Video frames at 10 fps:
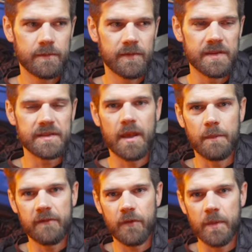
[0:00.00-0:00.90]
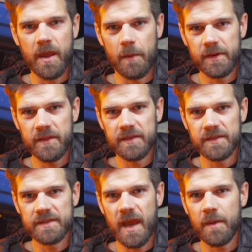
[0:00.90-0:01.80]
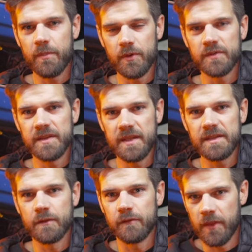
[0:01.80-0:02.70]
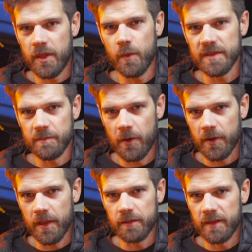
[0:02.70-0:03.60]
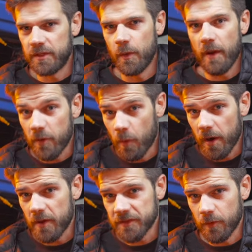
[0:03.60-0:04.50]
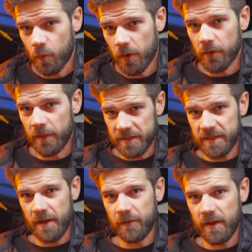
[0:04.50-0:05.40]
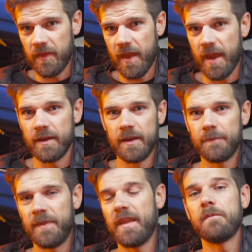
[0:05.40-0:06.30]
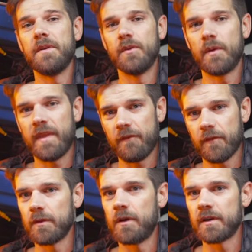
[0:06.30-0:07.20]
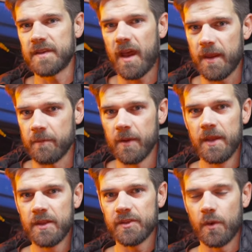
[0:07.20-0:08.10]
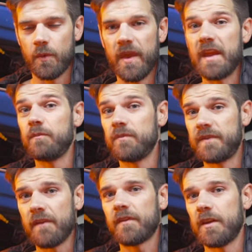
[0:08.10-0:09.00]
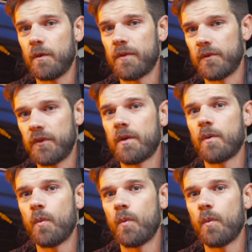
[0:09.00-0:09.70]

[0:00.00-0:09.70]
This is coming from a company that does not produce a diesel for the U S market. They do everywhere else in the world, let's not forget that. And they've been doing that for a long time. So they definitely know what they're doing